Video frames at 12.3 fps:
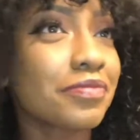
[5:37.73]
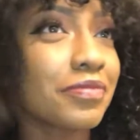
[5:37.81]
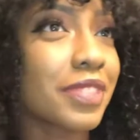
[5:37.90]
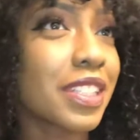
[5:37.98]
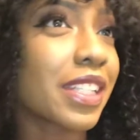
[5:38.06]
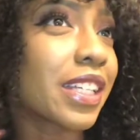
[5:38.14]

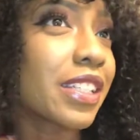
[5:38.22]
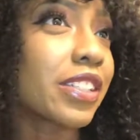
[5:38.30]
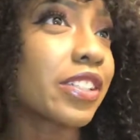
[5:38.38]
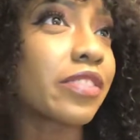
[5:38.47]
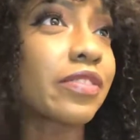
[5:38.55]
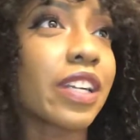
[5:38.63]
It's like
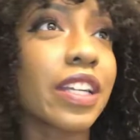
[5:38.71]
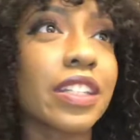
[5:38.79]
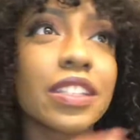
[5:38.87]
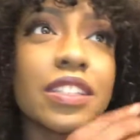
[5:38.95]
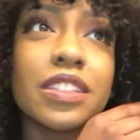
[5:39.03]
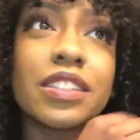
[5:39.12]

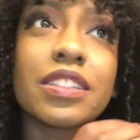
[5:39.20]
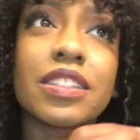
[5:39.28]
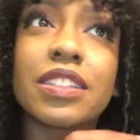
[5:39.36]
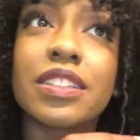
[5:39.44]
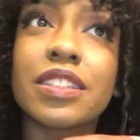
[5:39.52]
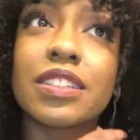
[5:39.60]
nerve-wracking
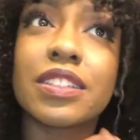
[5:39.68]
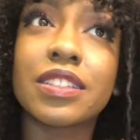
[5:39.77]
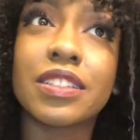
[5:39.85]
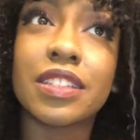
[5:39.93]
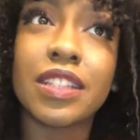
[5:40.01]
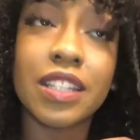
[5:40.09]
because